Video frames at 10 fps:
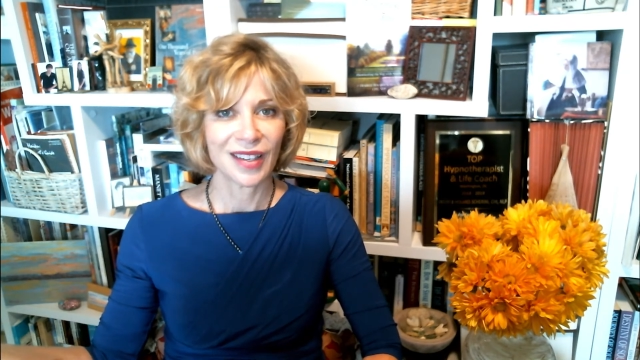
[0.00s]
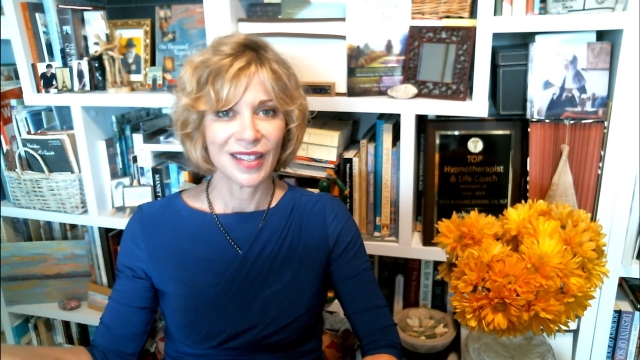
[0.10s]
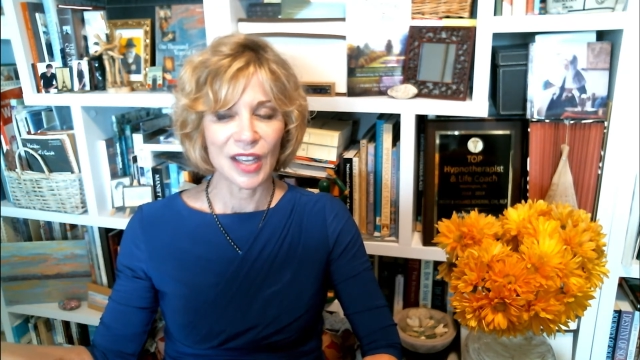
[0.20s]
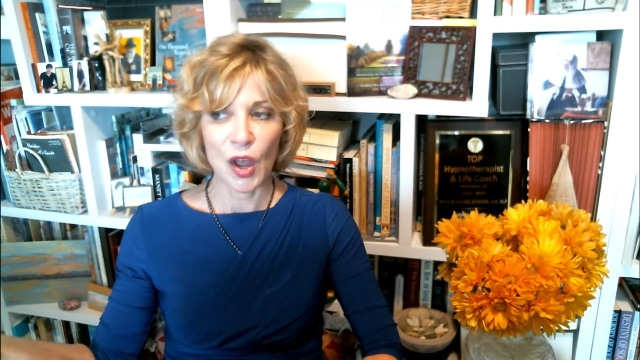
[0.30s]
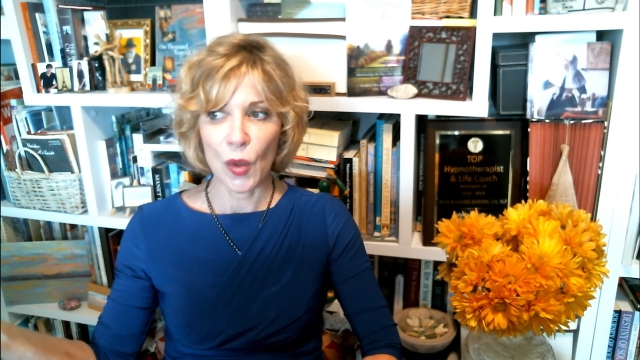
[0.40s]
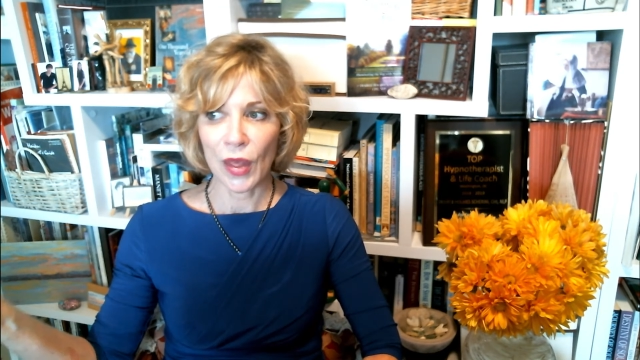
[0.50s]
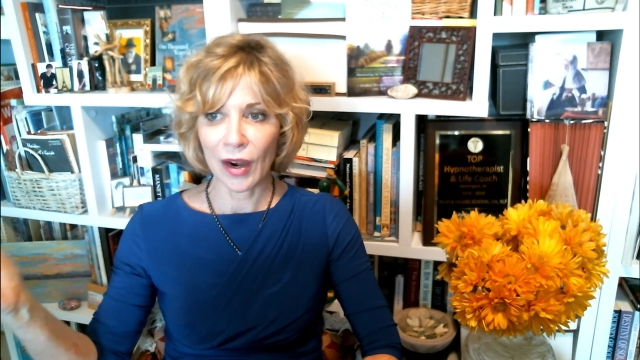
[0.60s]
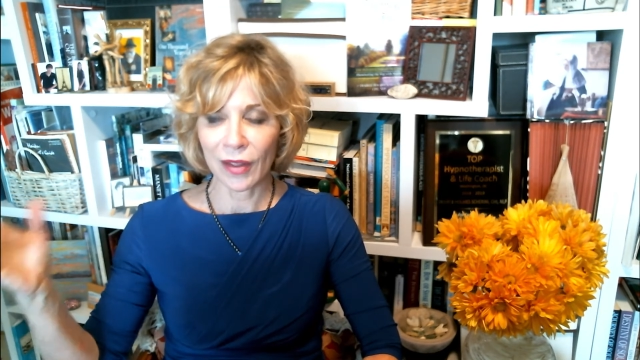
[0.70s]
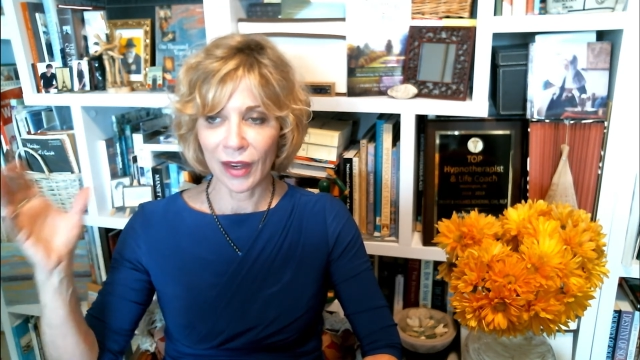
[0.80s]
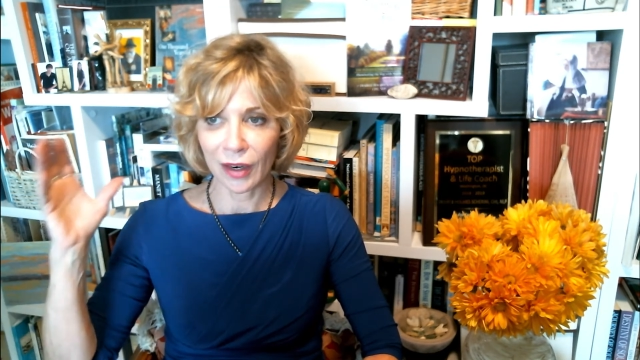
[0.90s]
So
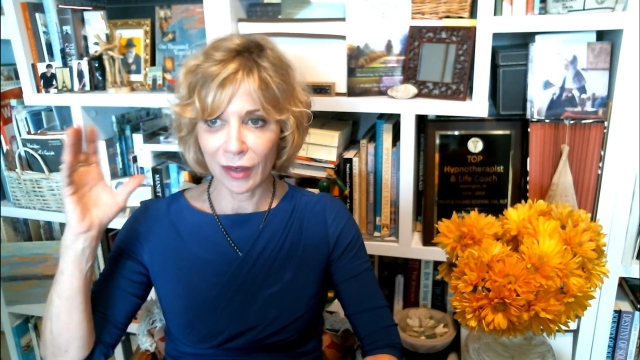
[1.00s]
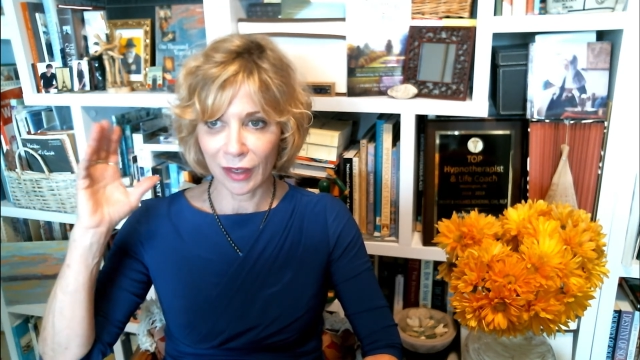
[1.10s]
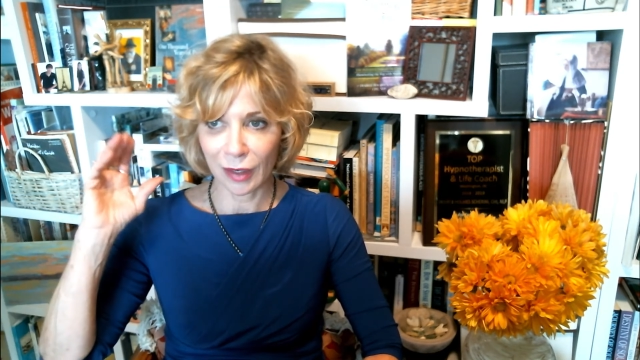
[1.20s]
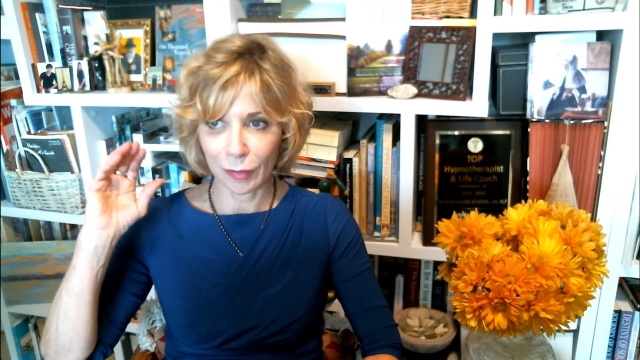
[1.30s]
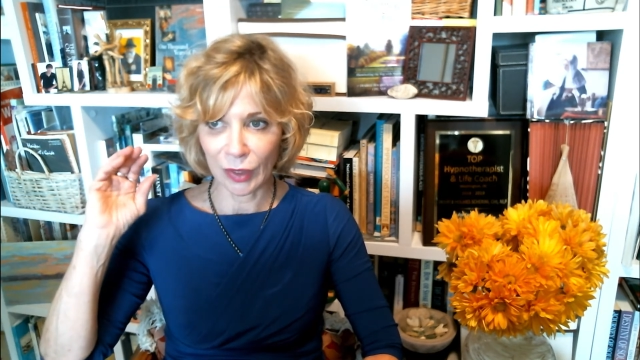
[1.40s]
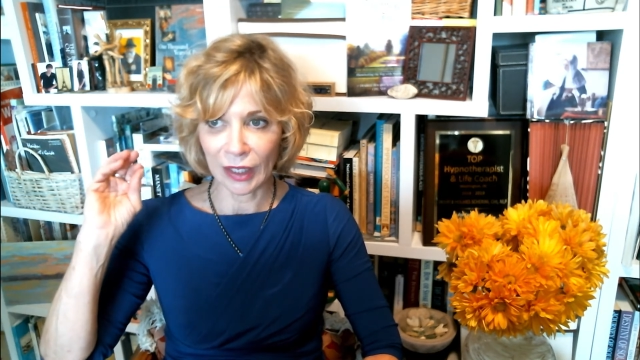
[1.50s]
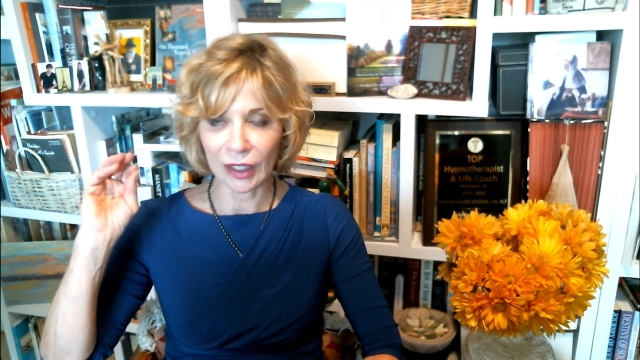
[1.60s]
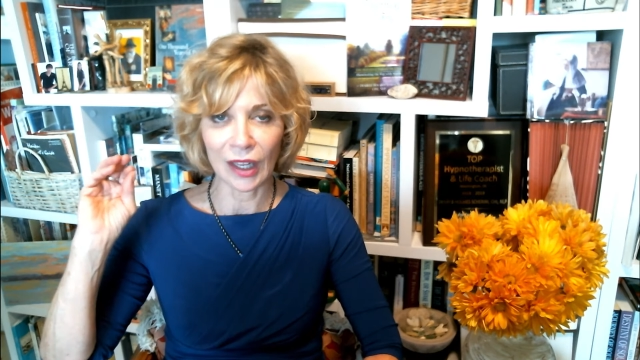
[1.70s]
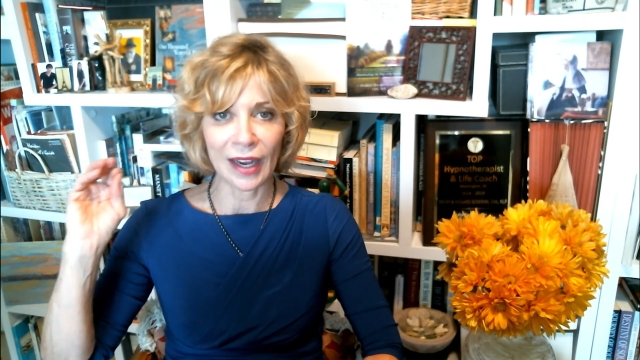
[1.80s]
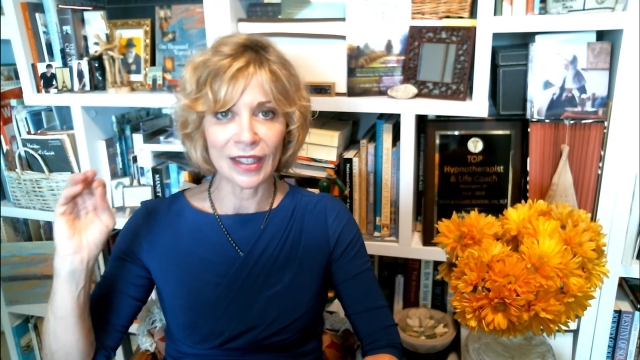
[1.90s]
their
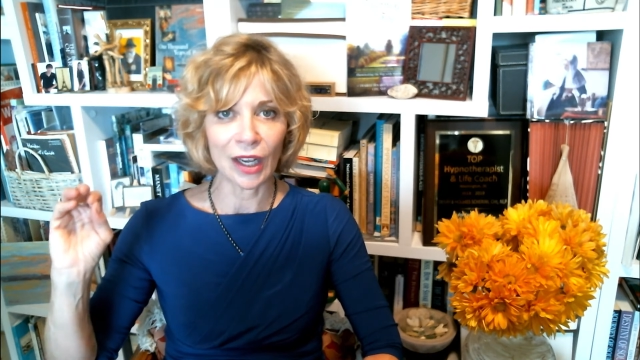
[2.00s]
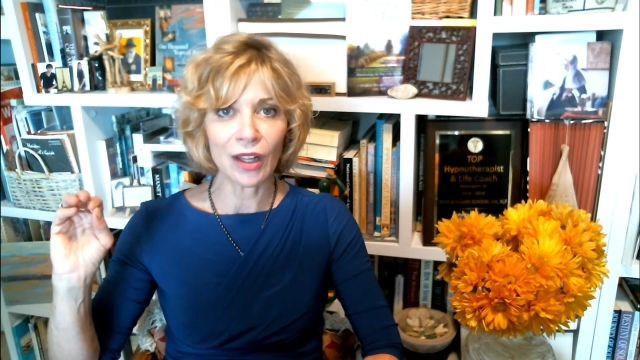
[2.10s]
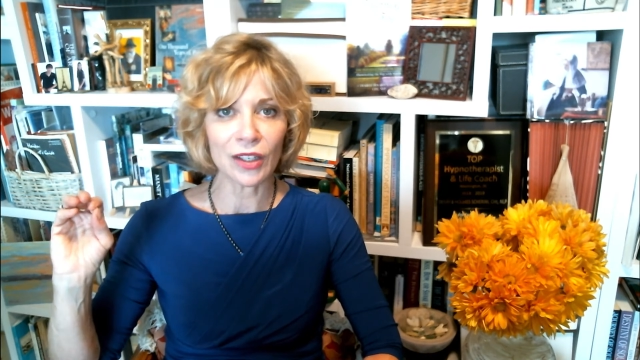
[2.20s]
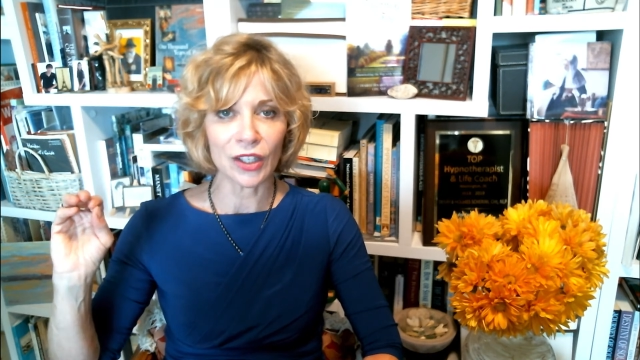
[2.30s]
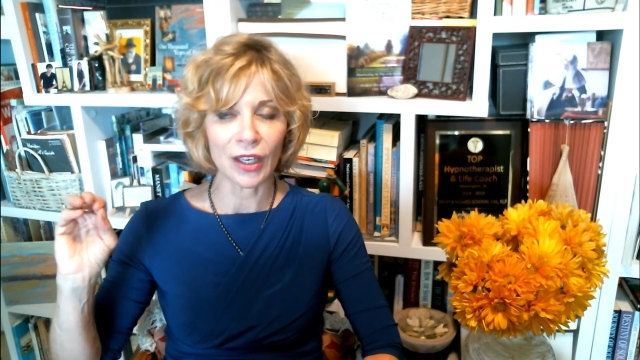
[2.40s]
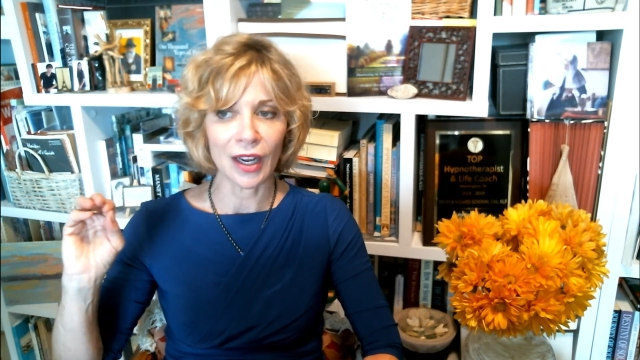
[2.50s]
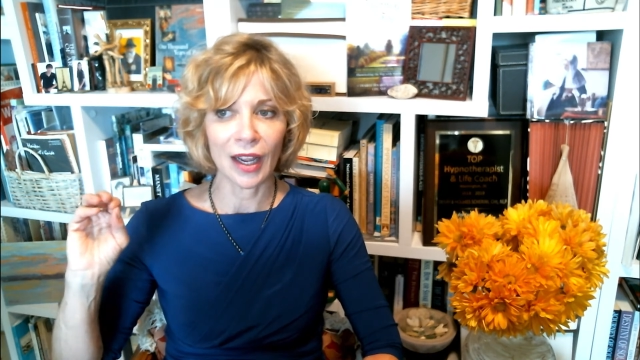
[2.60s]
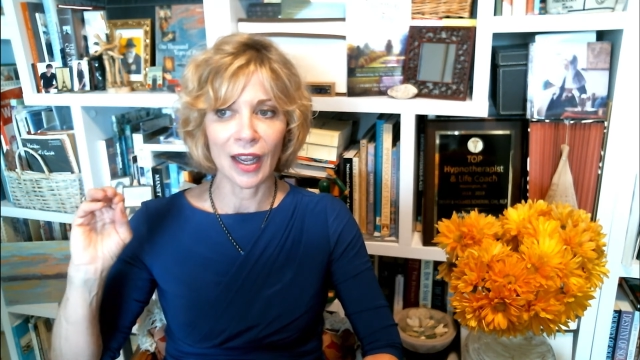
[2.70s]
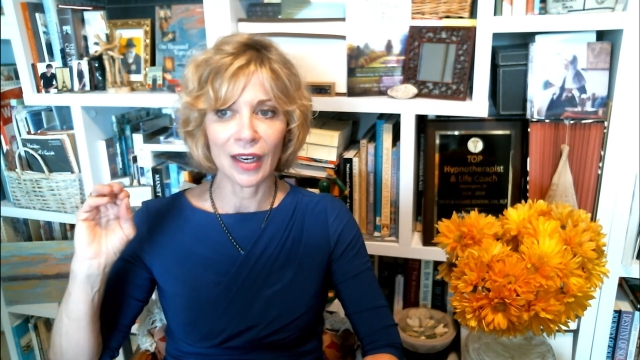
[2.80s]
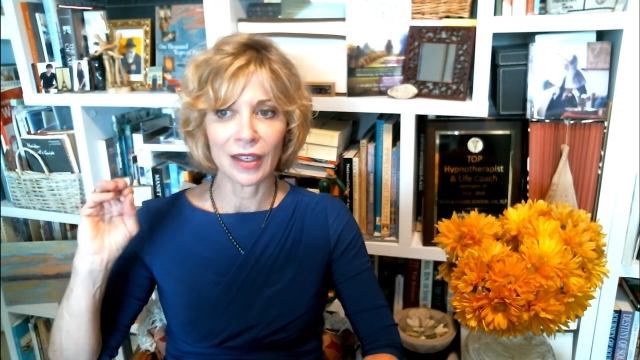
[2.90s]
political ideology
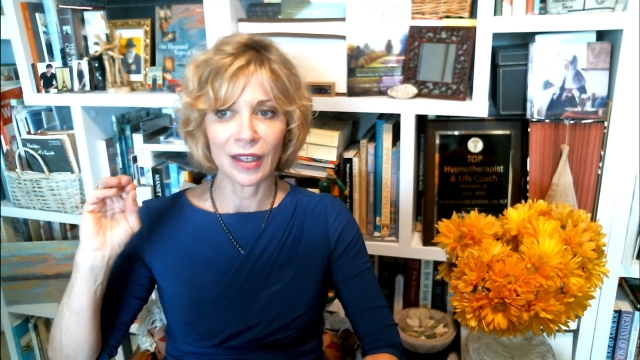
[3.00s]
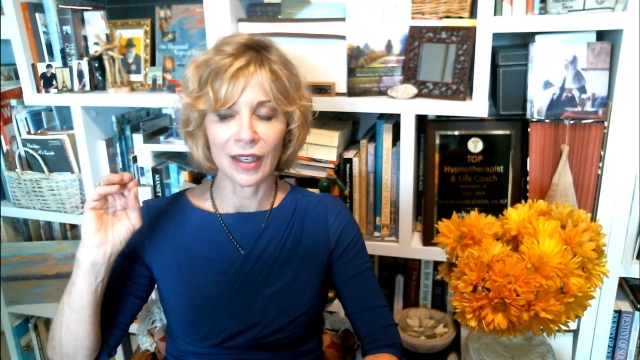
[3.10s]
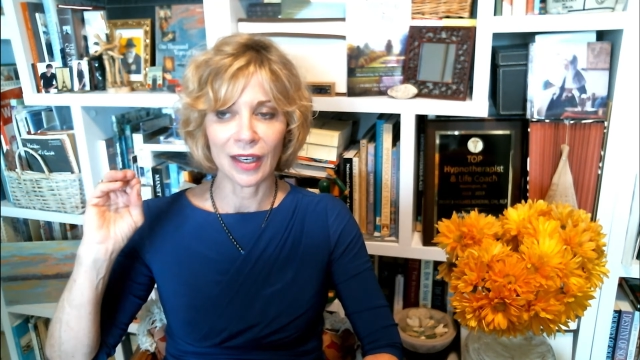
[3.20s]
and